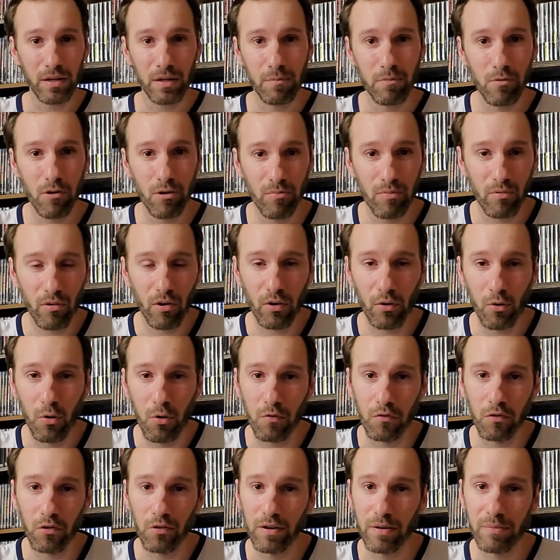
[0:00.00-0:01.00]
He put Braun
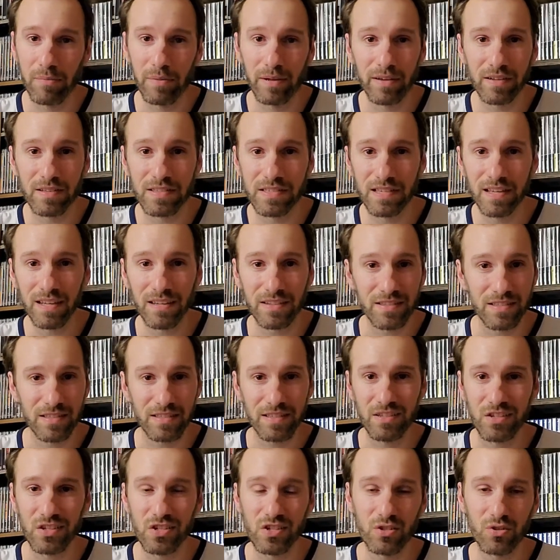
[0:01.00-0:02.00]
over. It makes sense.
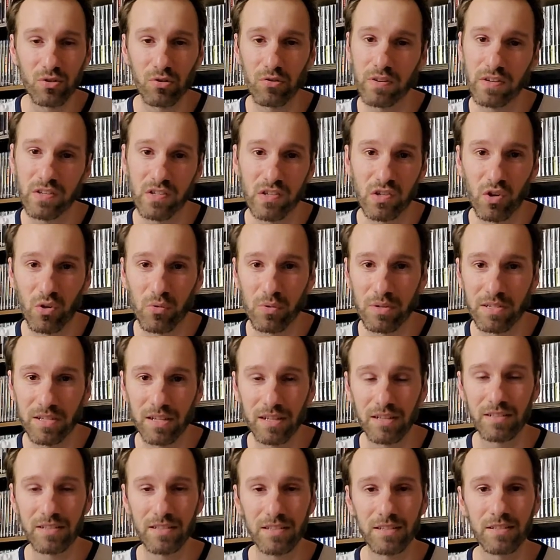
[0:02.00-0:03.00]
This story is going to
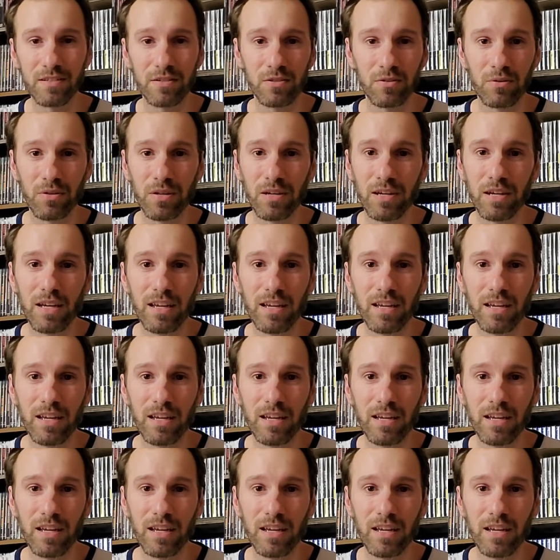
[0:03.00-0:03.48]
continue.